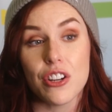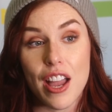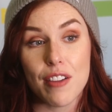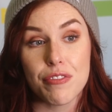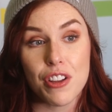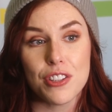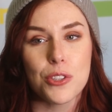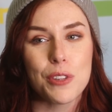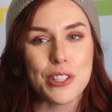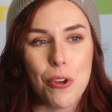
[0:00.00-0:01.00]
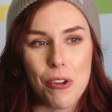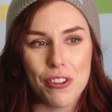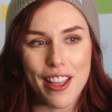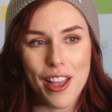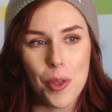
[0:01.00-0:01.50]
here to have fun, so let's
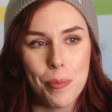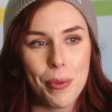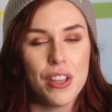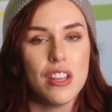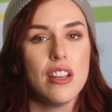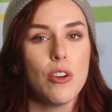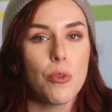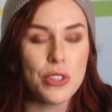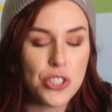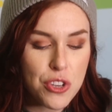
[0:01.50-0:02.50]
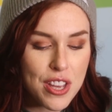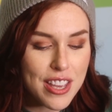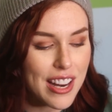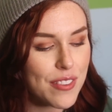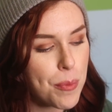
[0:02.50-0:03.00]
all help. Once you
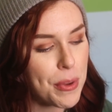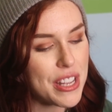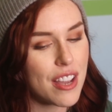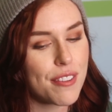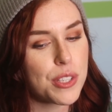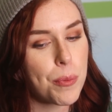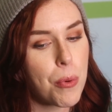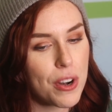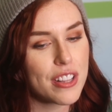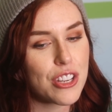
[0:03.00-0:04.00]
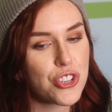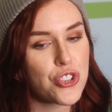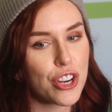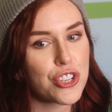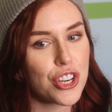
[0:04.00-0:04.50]
can get everybody kind of supporting that
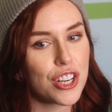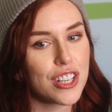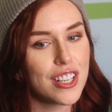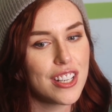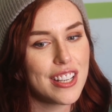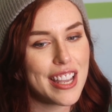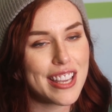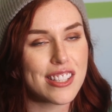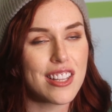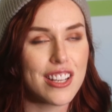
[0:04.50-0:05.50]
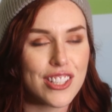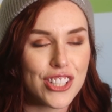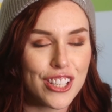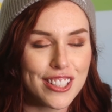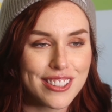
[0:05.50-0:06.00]
structure, it gets a lot
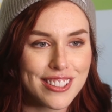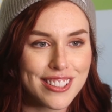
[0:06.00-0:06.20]
easier.